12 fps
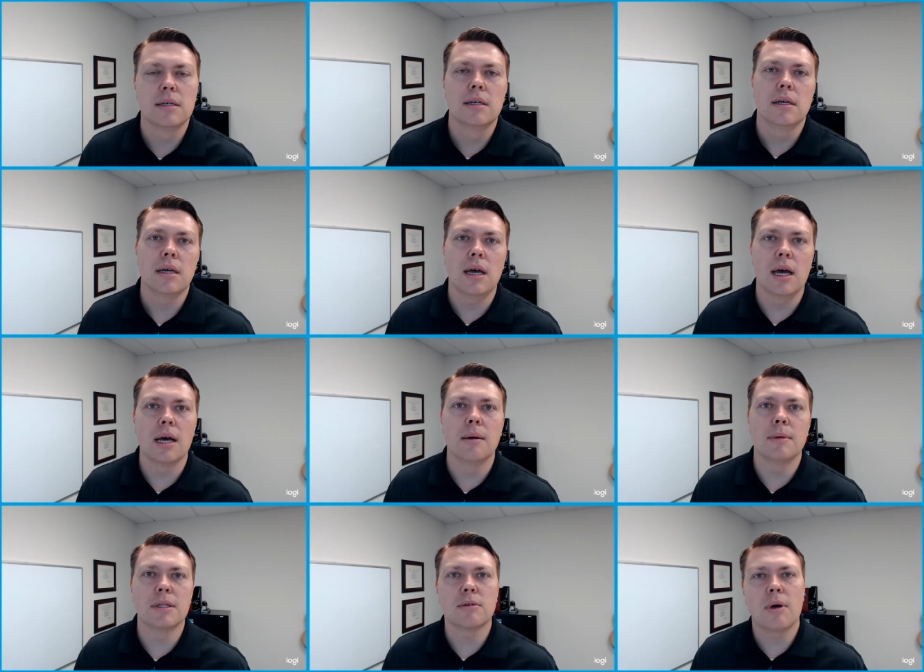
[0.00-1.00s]

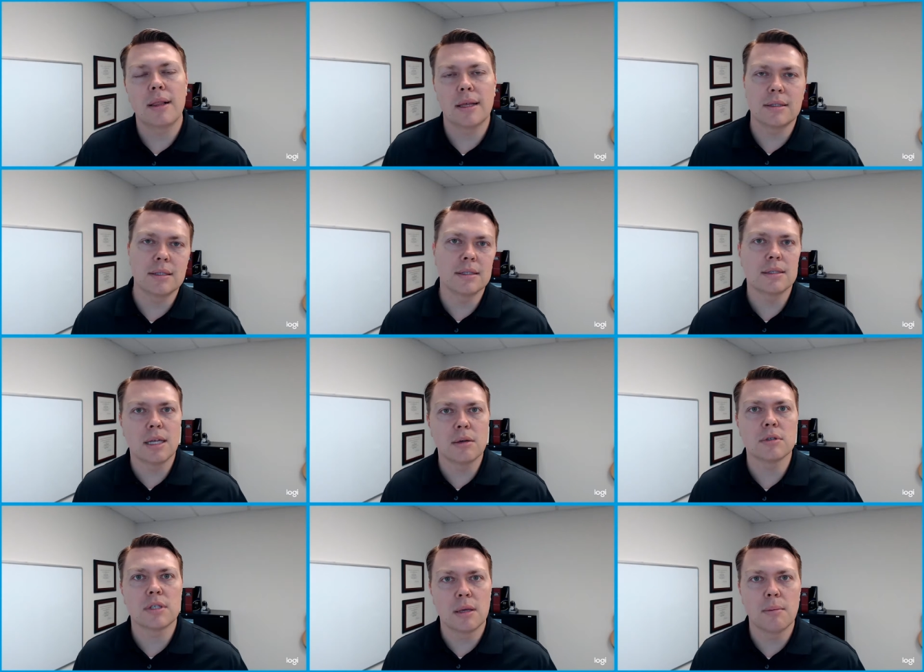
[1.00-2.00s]
And so I like to
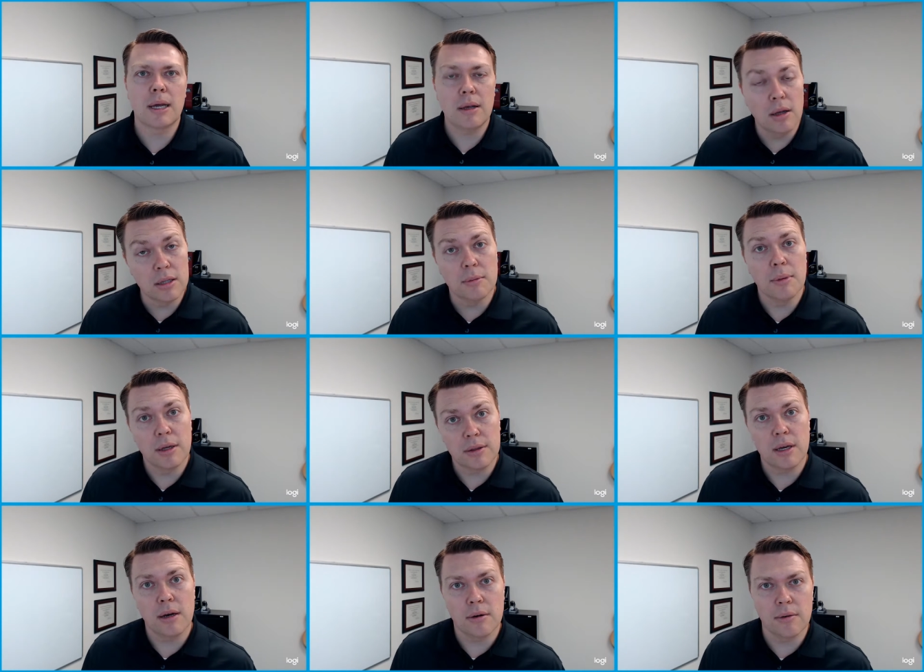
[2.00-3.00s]
distinguish them by calling them
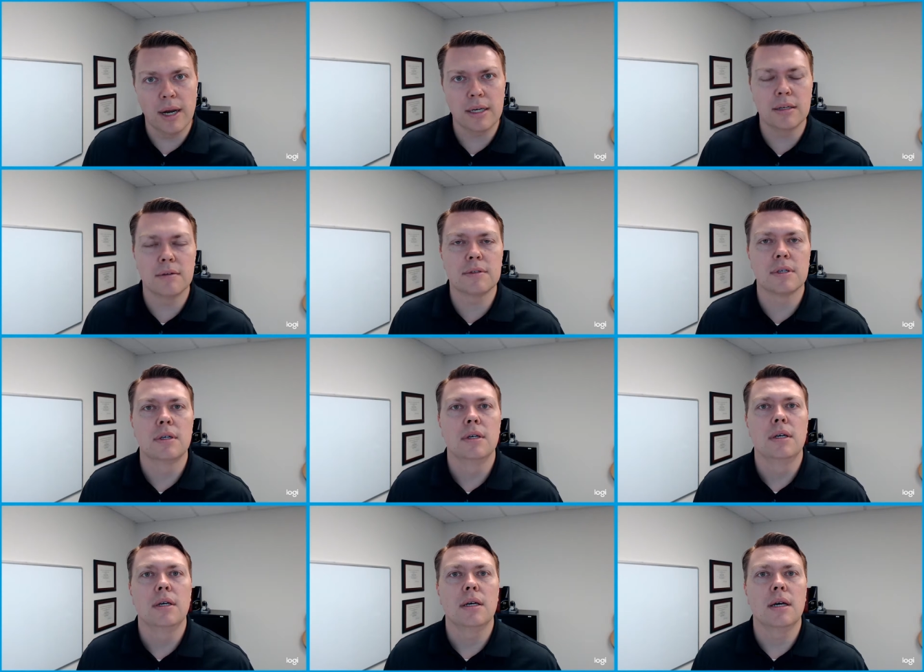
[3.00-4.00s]
healthcare directives.
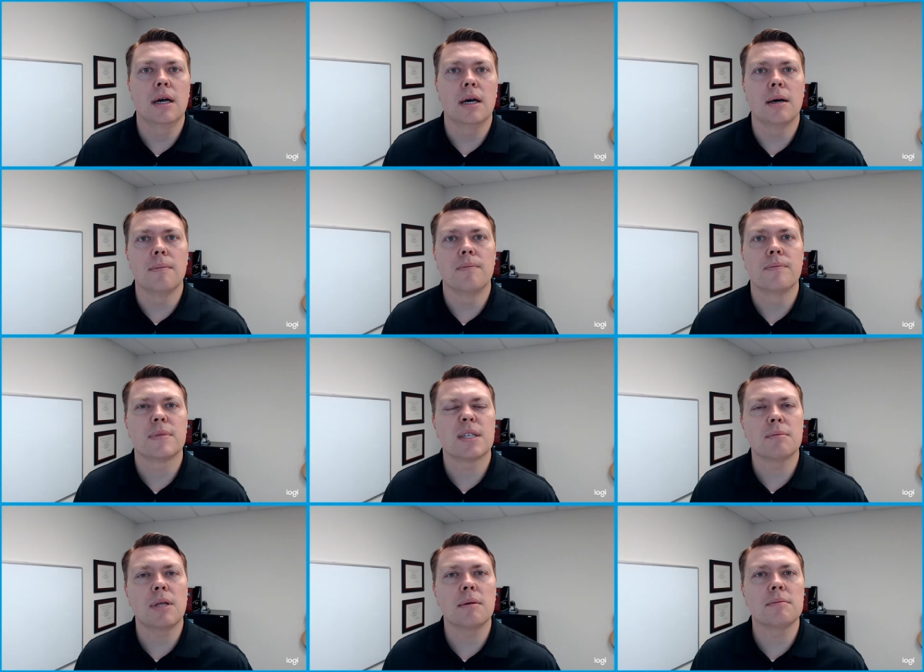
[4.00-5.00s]

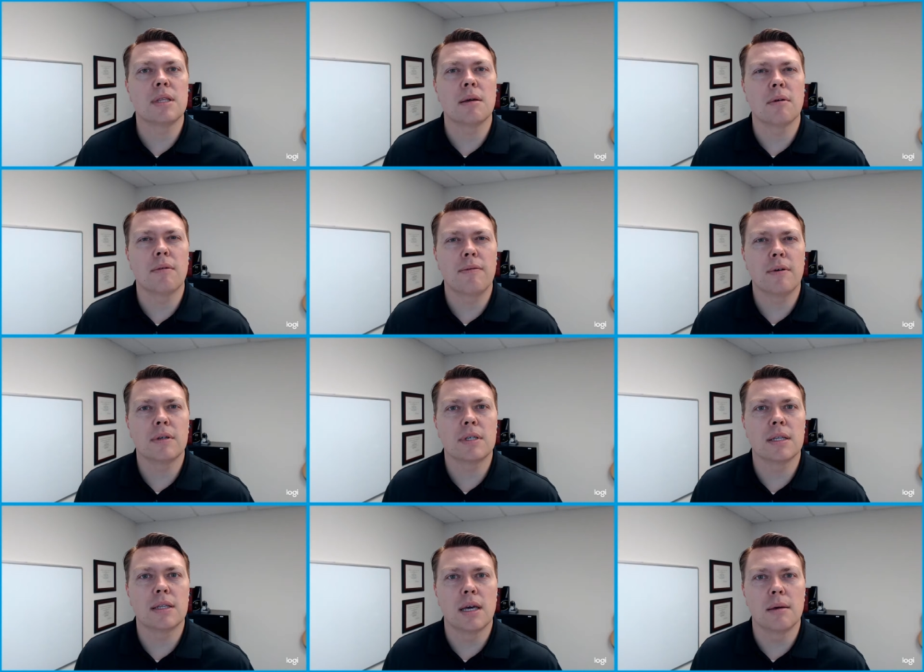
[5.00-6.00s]
Sometimes they refer to
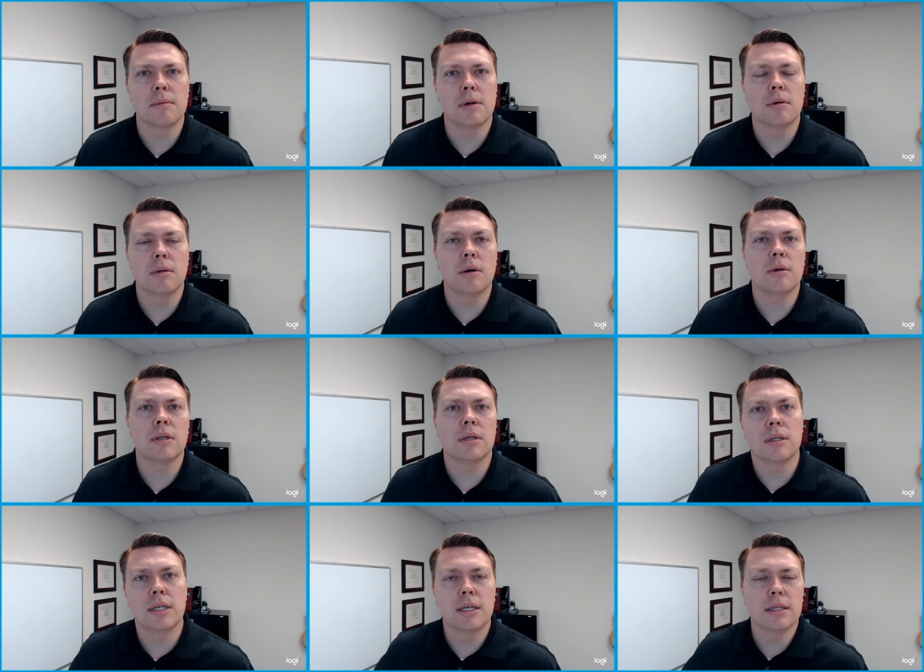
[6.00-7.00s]
them
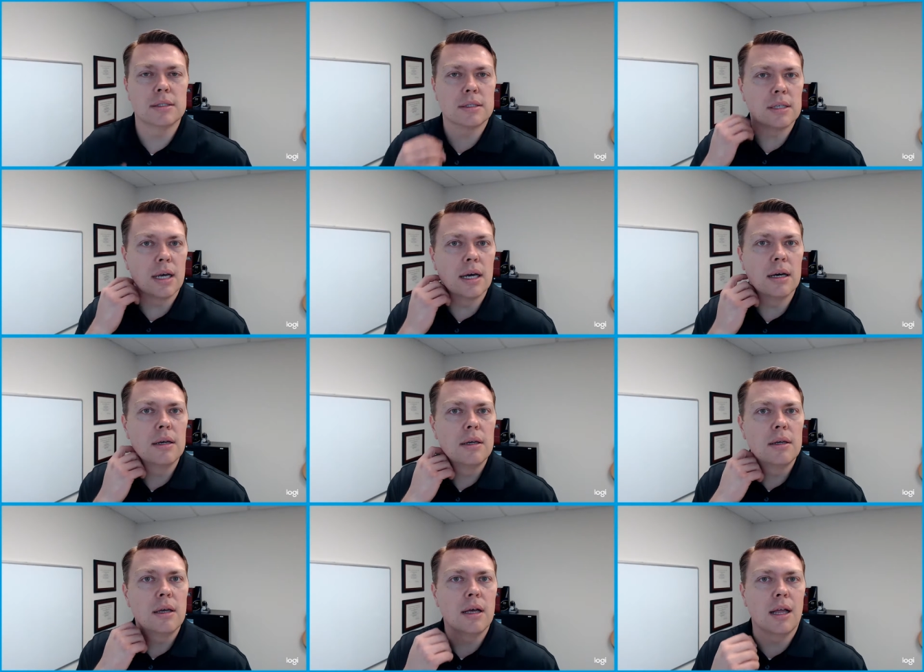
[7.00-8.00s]
colloquially as
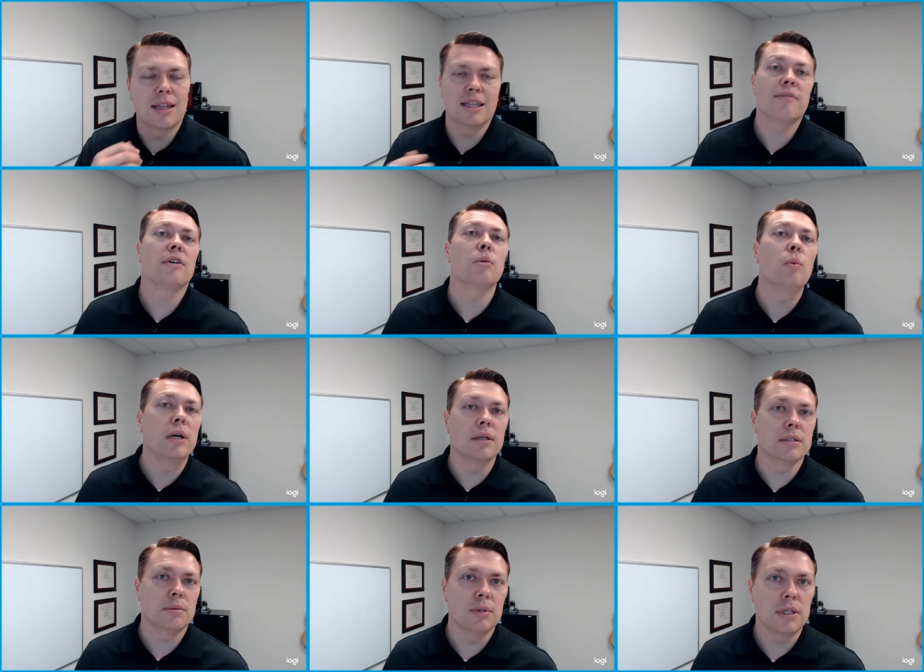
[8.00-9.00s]
living
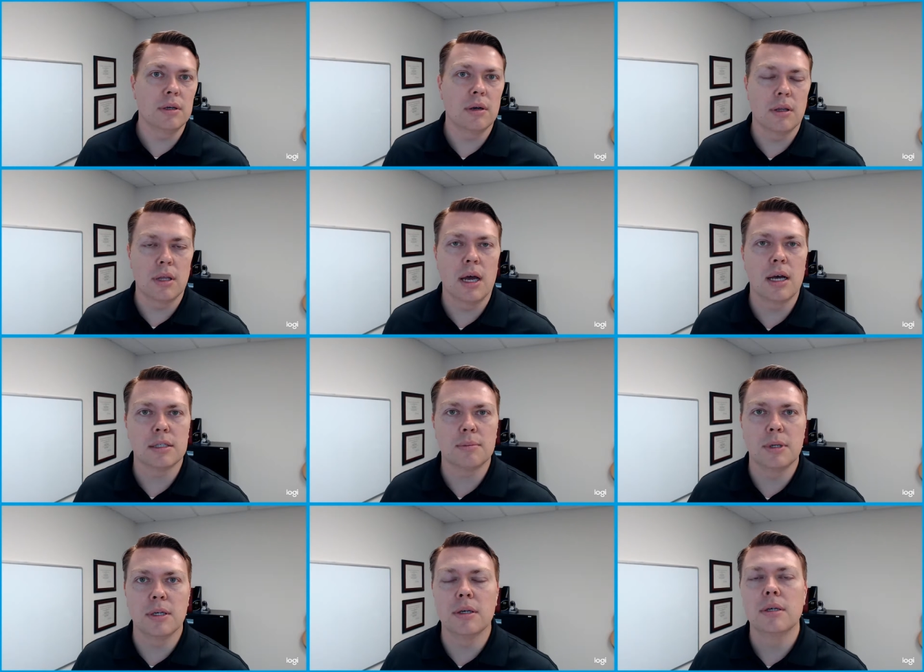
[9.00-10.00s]
wills when you go to the
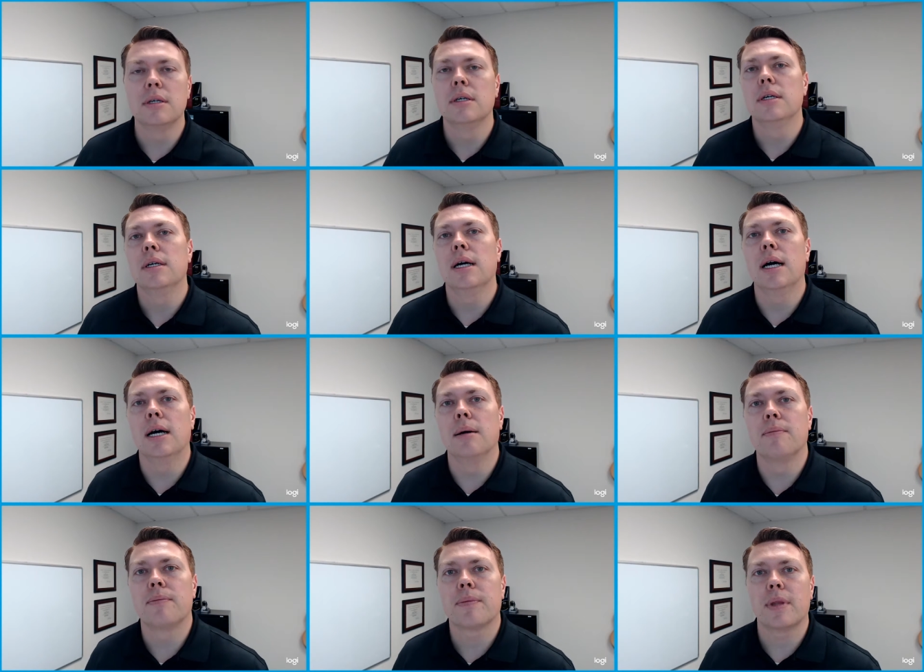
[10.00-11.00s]
hospital.
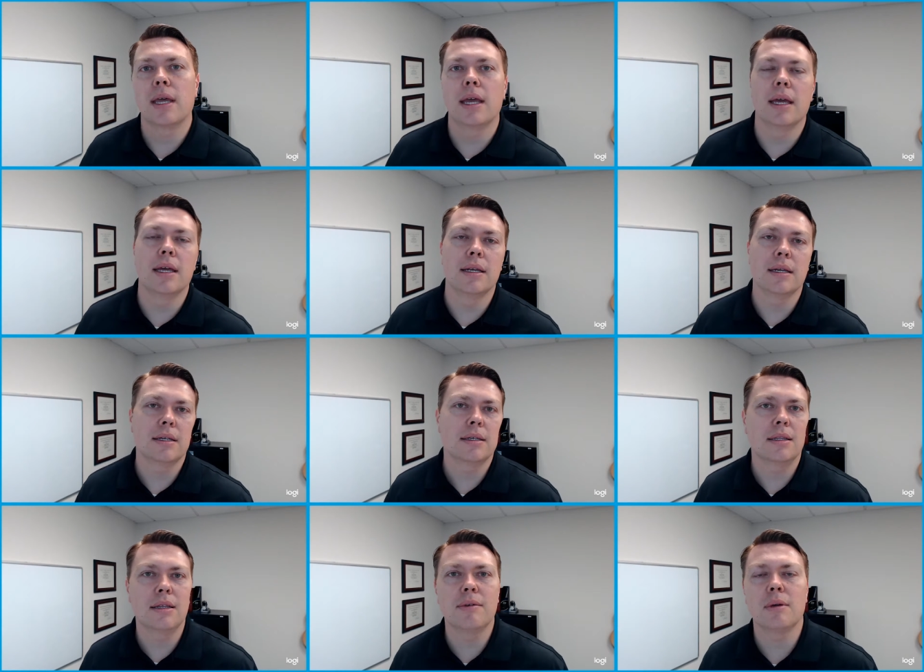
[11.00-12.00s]
And
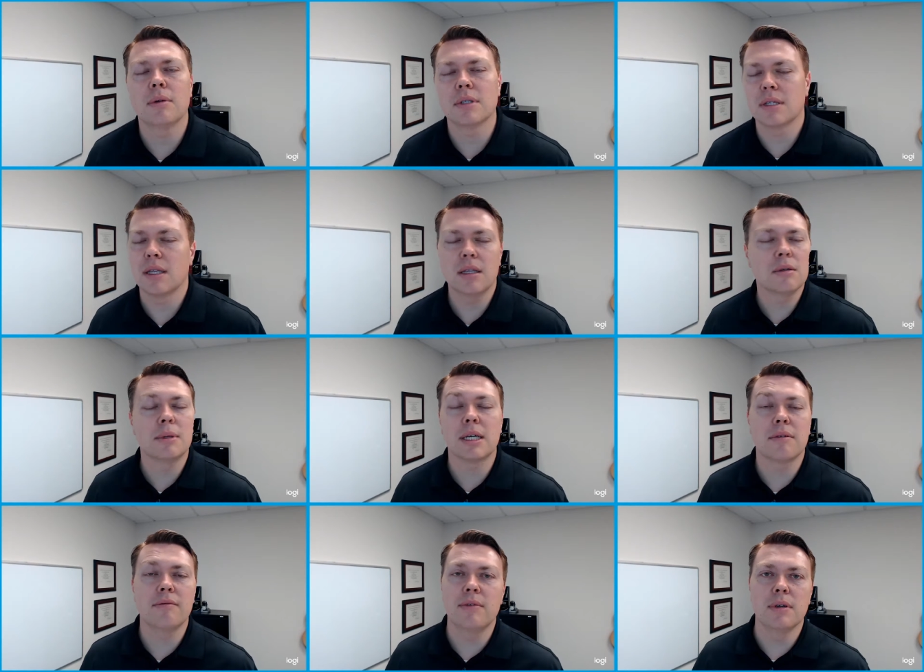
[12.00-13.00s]
living will is a little bit
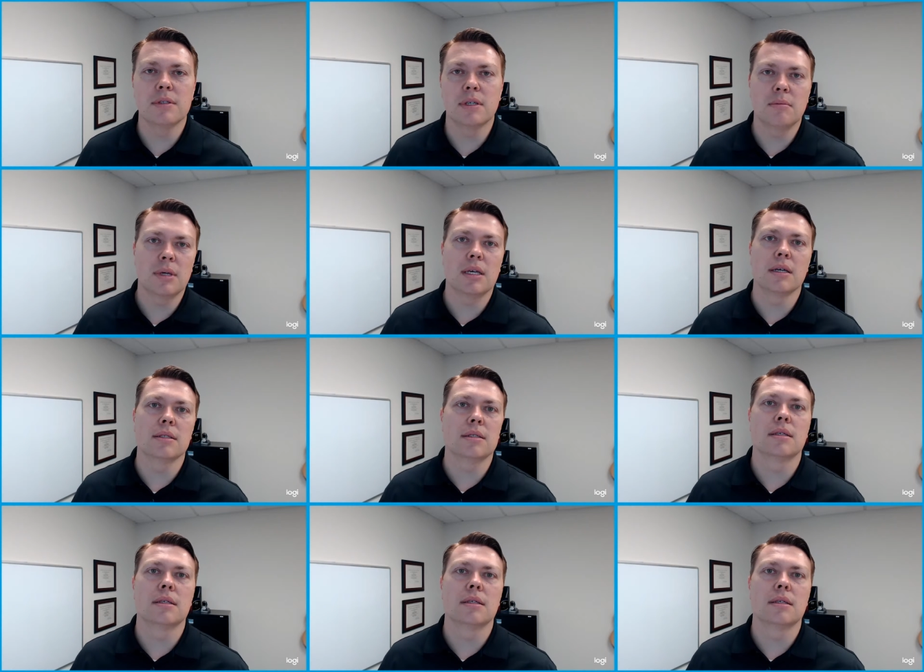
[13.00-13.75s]
confusing because